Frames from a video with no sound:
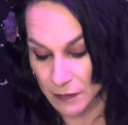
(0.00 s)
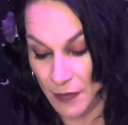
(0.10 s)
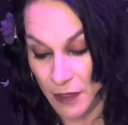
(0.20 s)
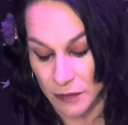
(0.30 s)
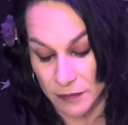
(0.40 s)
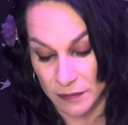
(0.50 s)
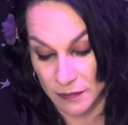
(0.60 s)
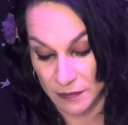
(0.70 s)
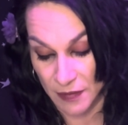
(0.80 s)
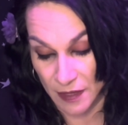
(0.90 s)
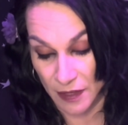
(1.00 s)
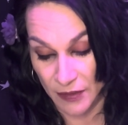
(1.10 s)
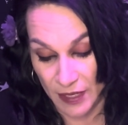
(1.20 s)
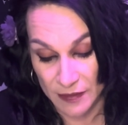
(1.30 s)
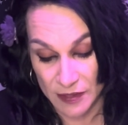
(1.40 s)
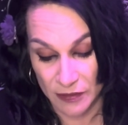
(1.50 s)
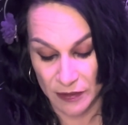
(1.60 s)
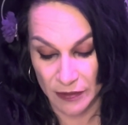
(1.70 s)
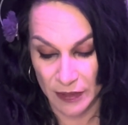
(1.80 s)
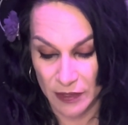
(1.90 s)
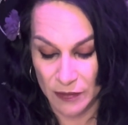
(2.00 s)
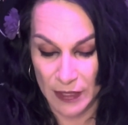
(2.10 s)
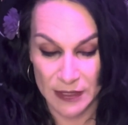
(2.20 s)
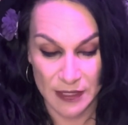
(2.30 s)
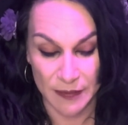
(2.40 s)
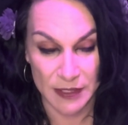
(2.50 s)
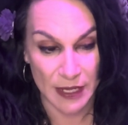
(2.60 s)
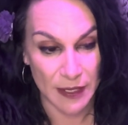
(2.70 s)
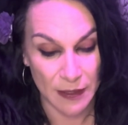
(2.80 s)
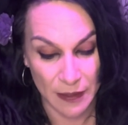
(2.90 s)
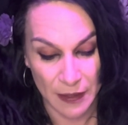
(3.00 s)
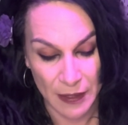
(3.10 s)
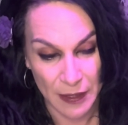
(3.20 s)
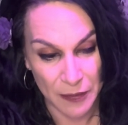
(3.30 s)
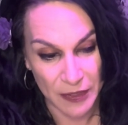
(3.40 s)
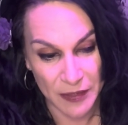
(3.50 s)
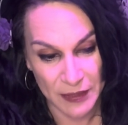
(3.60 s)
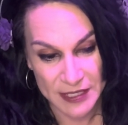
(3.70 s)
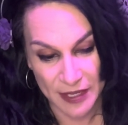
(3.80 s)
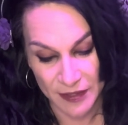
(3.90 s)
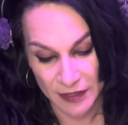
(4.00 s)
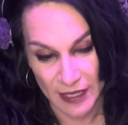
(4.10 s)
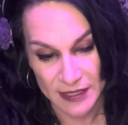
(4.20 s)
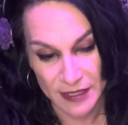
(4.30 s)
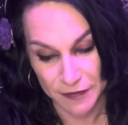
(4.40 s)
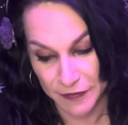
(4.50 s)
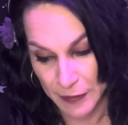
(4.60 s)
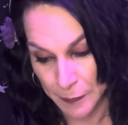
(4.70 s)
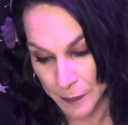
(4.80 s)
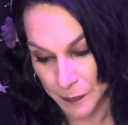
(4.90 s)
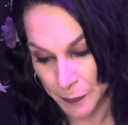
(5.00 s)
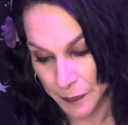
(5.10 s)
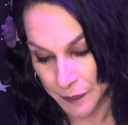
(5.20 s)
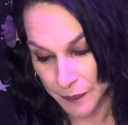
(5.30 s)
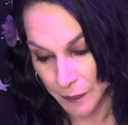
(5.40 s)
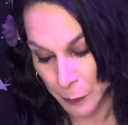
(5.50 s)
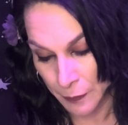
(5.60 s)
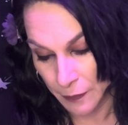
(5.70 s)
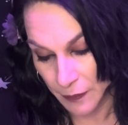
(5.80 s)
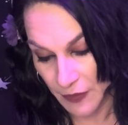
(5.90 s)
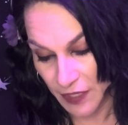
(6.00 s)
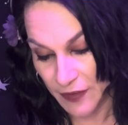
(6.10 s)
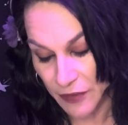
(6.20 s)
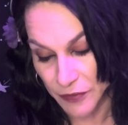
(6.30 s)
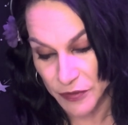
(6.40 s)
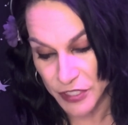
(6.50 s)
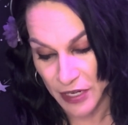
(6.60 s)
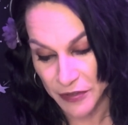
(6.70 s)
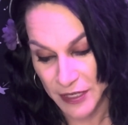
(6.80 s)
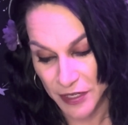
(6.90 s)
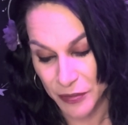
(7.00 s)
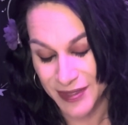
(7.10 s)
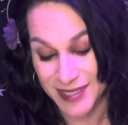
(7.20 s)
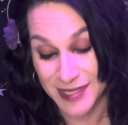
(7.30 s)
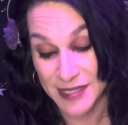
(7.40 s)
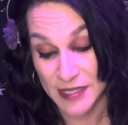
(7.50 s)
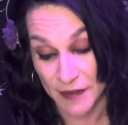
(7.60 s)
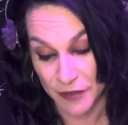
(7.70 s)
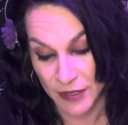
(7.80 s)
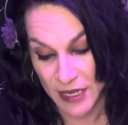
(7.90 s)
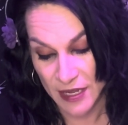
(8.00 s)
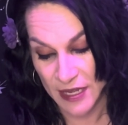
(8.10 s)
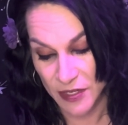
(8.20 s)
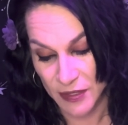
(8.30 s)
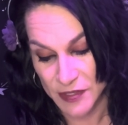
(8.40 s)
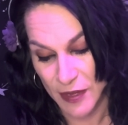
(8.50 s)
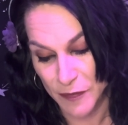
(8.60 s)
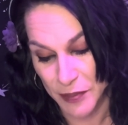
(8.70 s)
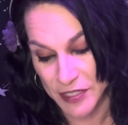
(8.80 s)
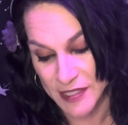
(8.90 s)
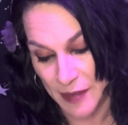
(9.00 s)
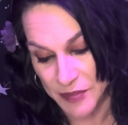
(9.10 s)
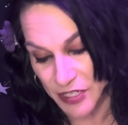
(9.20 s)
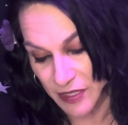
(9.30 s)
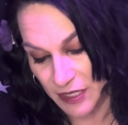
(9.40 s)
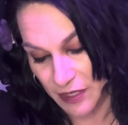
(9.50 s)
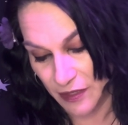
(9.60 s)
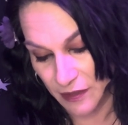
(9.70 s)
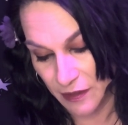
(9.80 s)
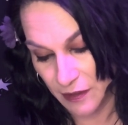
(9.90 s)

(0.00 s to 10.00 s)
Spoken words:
Oh, okay. So clearly you had something to say. What do you want to tell the collective? You got root chakra here with discovery, and you also have perception here,